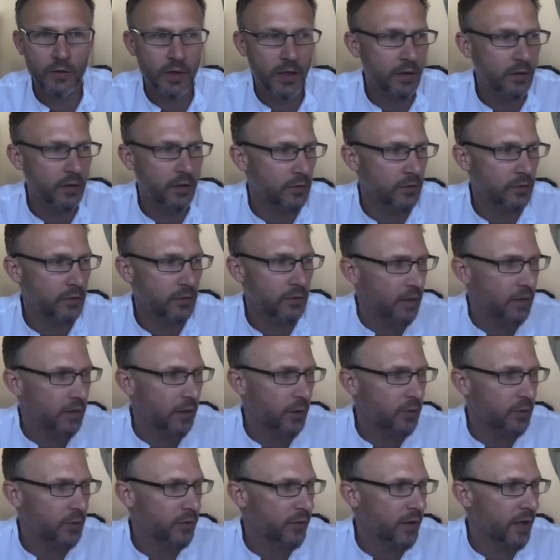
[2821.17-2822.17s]
they can take
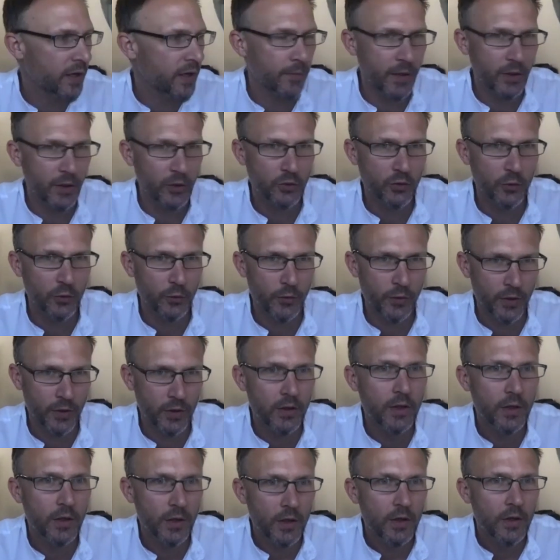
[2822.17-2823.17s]
note of that and make sure that
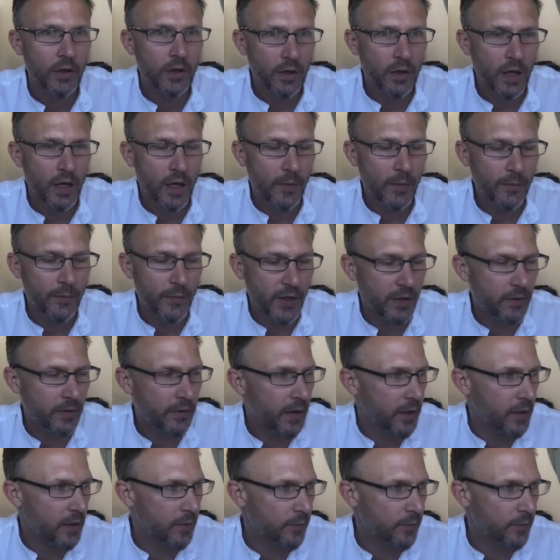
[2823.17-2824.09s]
they can